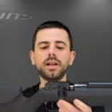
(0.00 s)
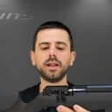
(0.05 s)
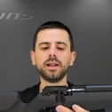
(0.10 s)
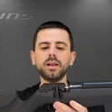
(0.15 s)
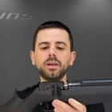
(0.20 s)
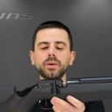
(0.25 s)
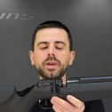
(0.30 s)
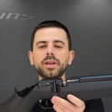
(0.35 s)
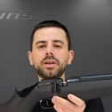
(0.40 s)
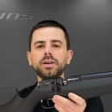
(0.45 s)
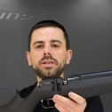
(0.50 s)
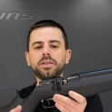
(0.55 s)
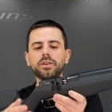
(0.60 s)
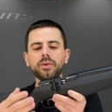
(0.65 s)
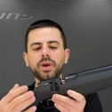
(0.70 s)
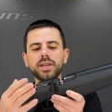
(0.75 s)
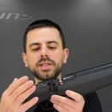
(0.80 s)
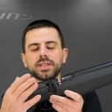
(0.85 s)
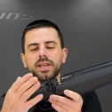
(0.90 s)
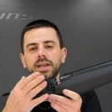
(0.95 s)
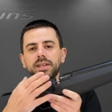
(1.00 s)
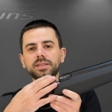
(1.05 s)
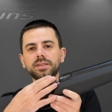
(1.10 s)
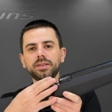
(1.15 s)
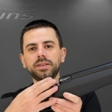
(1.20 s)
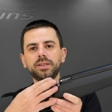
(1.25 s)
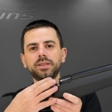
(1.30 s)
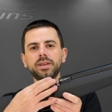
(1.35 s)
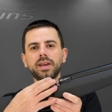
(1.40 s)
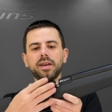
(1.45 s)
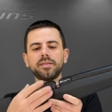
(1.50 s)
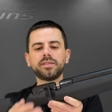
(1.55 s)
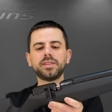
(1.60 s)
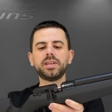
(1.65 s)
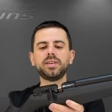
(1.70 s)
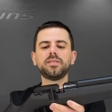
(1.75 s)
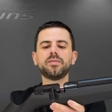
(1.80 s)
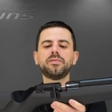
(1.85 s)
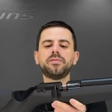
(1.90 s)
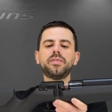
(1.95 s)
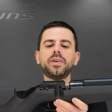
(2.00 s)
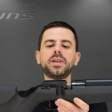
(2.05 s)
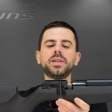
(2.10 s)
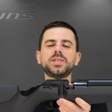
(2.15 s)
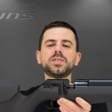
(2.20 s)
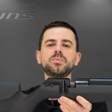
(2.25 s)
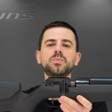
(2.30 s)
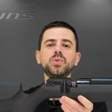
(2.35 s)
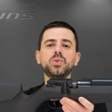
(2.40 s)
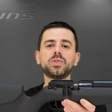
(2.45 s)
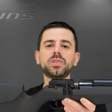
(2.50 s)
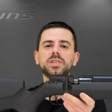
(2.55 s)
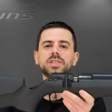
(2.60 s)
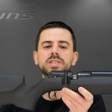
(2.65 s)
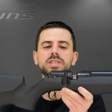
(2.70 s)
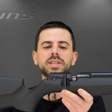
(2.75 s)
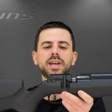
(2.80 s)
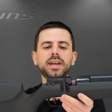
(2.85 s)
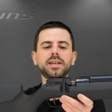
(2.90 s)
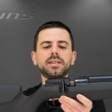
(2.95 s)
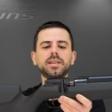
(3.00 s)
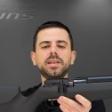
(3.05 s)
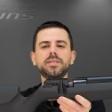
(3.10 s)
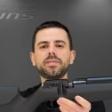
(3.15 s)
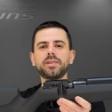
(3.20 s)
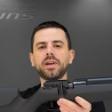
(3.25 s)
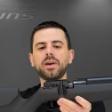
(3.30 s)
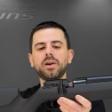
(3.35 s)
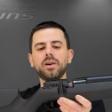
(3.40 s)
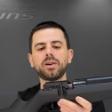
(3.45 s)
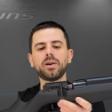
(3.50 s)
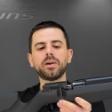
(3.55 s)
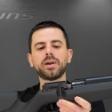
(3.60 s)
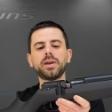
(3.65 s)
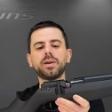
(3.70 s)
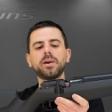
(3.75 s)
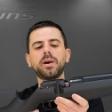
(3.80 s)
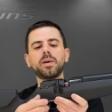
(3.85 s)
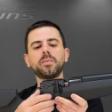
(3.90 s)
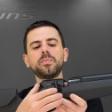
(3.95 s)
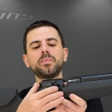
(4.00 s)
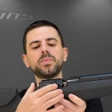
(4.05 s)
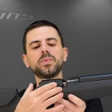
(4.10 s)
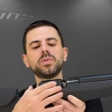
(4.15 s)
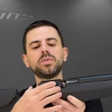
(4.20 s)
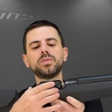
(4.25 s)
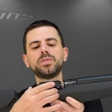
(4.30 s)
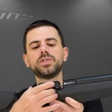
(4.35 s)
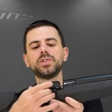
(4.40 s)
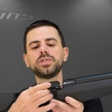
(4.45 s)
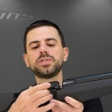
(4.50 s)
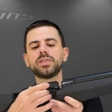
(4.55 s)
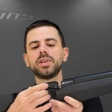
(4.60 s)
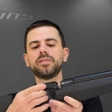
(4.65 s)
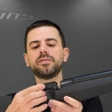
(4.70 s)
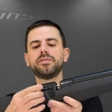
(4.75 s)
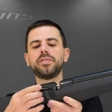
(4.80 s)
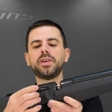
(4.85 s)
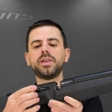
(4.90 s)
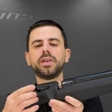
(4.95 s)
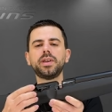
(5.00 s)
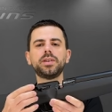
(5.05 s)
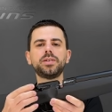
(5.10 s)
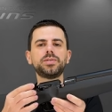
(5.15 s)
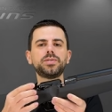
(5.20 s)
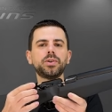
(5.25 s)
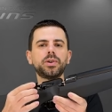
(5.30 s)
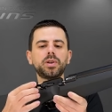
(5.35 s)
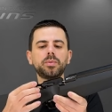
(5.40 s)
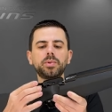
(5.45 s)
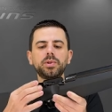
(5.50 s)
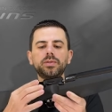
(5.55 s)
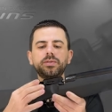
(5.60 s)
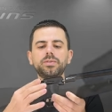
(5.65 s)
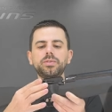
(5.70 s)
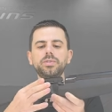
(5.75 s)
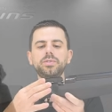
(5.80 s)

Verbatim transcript: Looking on the right side, you have the very smooth side lever cocking arm, just very enjoyable to